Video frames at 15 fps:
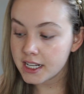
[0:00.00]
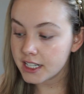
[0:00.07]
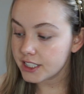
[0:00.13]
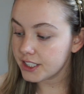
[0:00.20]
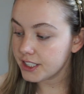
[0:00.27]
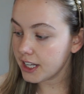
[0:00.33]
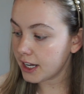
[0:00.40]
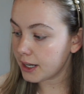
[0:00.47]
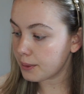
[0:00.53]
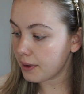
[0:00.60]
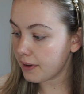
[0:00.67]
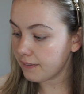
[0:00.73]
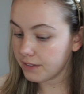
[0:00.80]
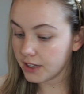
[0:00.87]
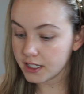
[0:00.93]
So
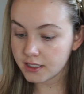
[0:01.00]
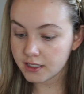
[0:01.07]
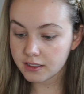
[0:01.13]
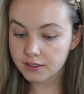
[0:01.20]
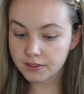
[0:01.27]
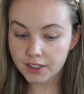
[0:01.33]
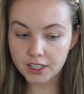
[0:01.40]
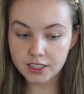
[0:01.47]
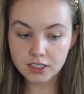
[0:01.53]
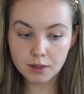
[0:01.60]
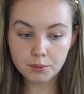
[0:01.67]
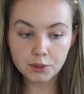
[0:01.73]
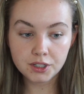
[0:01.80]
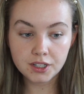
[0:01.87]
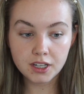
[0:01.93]
first things first, I'm
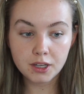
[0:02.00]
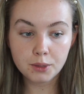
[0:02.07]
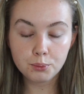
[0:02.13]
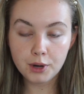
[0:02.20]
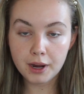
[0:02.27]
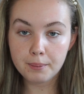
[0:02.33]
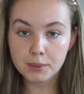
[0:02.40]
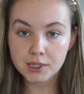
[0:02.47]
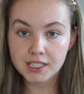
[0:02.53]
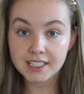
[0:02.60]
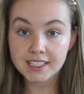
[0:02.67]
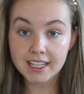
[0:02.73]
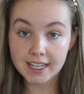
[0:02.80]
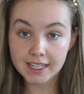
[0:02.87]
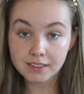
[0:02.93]
gonna prep my
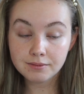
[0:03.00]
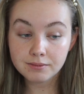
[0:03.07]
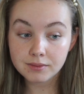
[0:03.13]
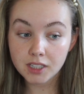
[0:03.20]
skin.